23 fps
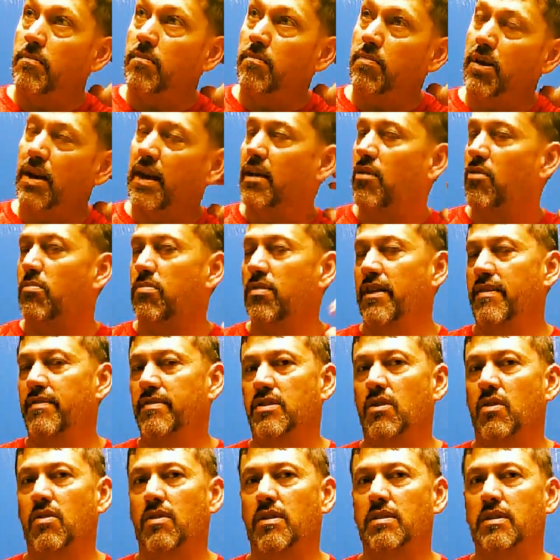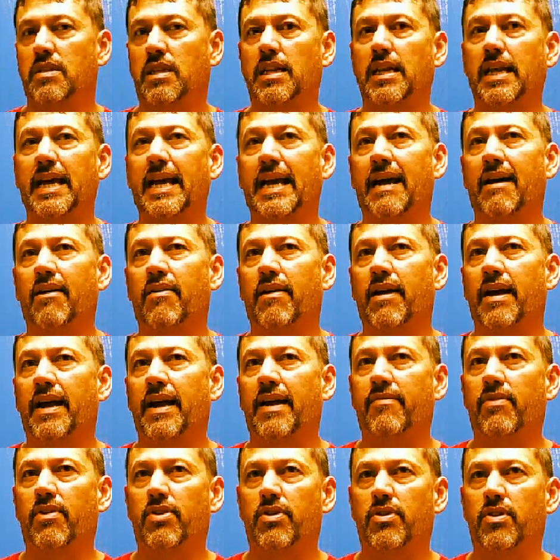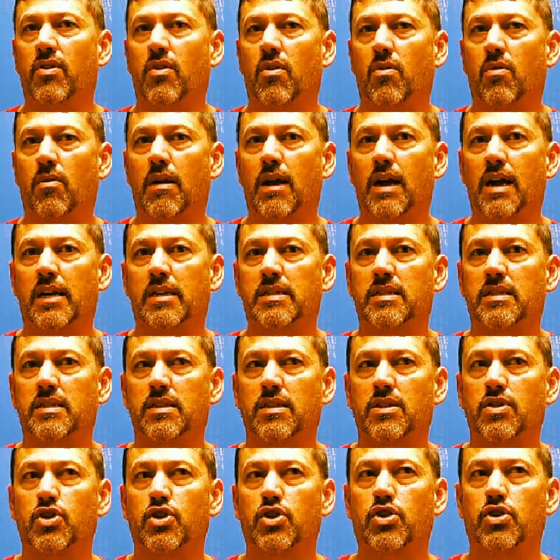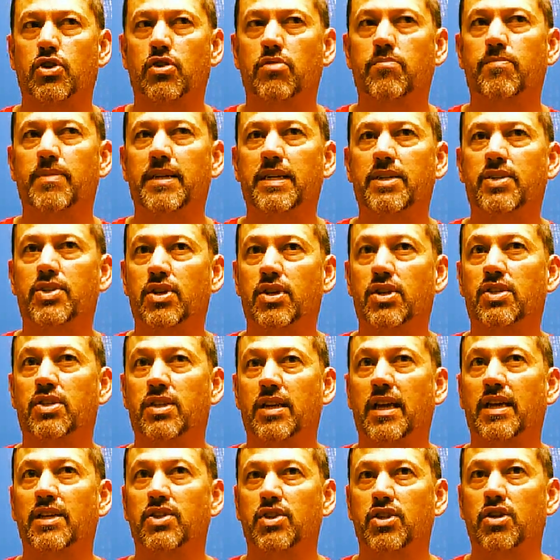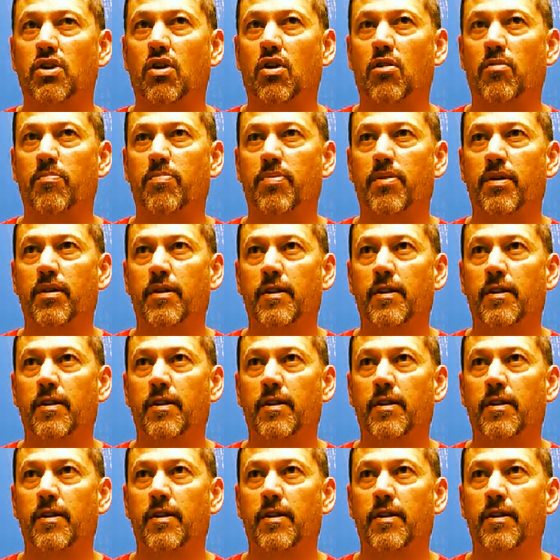but I don't believe so, because the layout I have on the YOLO Rocks should be just as sharp